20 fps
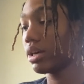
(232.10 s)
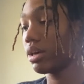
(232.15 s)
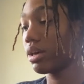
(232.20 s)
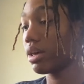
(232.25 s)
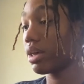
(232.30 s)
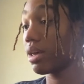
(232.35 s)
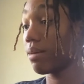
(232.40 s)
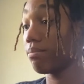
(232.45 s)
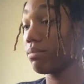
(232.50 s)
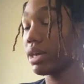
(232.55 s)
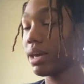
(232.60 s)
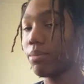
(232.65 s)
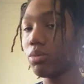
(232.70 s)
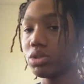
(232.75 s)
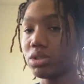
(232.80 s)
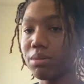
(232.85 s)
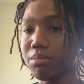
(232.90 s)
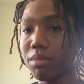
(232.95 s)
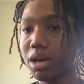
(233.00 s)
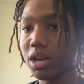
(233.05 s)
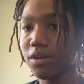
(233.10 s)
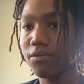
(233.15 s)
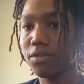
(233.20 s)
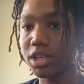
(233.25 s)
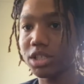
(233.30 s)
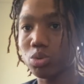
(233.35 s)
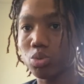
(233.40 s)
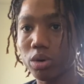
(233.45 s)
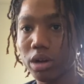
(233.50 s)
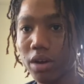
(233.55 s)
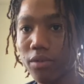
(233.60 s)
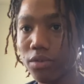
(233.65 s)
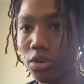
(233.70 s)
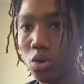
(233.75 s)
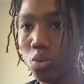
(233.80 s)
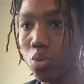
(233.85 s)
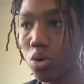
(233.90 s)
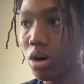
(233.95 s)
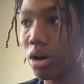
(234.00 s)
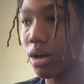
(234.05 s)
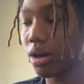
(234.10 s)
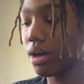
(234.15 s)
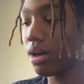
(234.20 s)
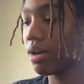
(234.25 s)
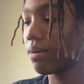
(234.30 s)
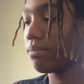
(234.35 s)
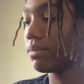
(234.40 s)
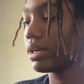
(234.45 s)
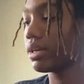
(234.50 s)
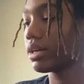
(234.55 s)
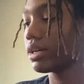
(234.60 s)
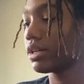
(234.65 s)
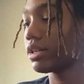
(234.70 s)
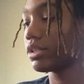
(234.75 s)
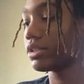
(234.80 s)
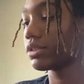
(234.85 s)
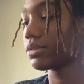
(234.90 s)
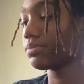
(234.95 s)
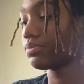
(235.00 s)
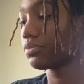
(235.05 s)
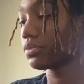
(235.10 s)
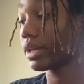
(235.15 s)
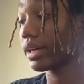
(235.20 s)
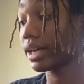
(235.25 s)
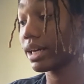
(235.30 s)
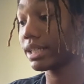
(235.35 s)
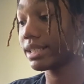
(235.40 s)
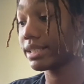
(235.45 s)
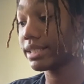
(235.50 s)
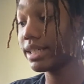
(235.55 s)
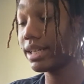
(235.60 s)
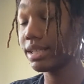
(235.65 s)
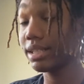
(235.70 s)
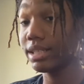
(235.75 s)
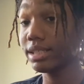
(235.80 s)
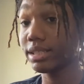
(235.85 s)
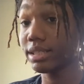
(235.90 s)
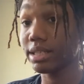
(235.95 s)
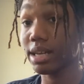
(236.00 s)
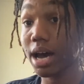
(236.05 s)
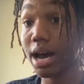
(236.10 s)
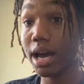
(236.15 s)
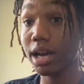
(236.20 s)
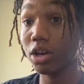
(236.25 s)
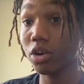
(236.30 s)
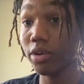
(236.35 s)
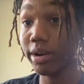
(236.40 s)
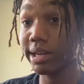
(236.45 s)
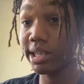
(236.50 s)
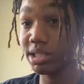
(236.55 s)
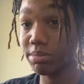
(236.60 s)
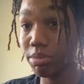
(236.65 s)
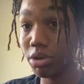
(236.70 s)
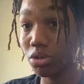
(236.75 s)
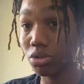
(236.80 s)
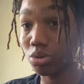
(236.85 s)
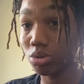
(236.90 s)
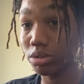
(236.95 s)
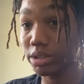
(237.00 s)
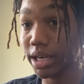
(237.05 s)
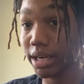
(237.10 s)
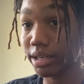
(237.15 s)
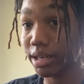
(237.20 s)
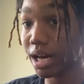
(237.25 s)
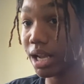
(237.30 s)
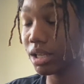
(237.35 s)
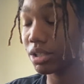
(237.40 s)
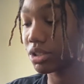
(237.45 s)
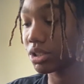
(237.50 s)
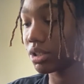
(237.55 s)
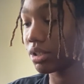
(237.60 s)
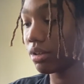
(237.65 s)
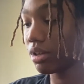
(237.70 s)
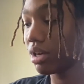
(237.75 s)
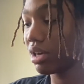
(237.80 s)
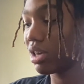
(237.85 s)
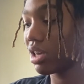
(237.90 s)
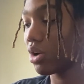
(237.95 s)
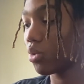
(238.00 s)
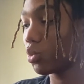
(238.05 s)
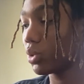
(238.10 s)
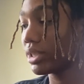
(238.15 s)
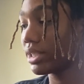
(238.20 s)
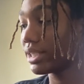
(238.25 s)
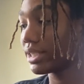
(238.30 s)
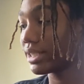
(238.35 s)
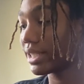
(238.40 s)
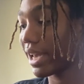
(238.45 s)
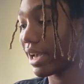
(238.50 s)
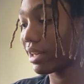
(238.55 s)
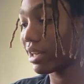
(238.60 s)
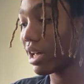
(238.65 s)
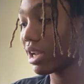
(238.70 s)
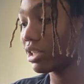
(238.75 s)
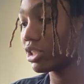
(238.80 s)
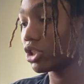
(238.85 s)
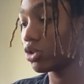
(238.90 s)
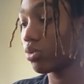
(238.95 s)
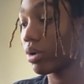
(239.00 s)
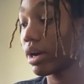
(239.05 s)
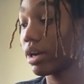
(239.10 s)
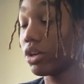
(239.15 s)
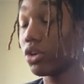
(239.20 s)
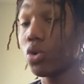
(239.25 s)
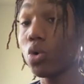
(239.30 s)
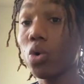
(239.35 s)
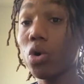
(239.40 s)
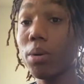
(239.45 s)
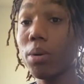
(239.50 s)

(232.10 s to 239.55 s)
and be able to manifest whatever you want. Because like I said, this is high grade spiritual technology, and with this technology, right, your